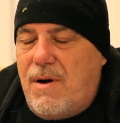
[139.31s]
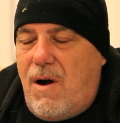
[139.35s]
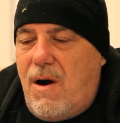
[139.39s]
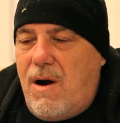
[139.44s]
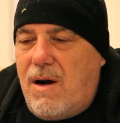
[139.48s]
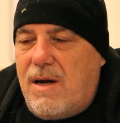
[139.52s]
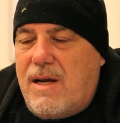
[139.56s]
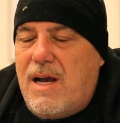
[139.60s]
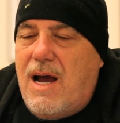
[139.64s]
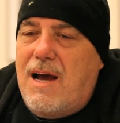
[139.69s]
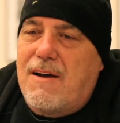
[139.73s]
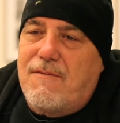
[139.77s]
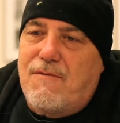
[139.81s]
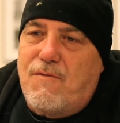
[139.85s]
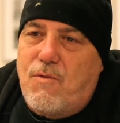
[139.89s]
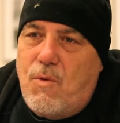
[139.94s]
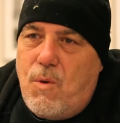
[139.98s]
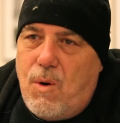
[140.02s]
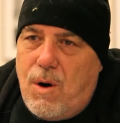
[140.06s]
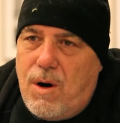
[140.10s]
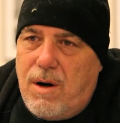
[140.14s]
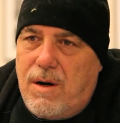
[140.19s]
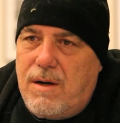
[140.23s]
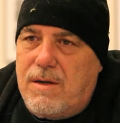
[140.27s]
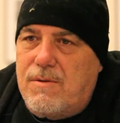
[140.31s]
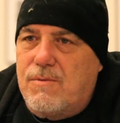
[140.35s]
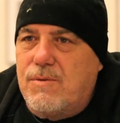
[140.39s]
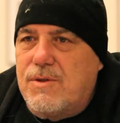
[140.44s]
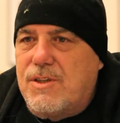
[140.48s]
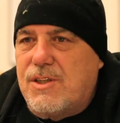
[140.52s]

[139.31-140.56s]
archive work,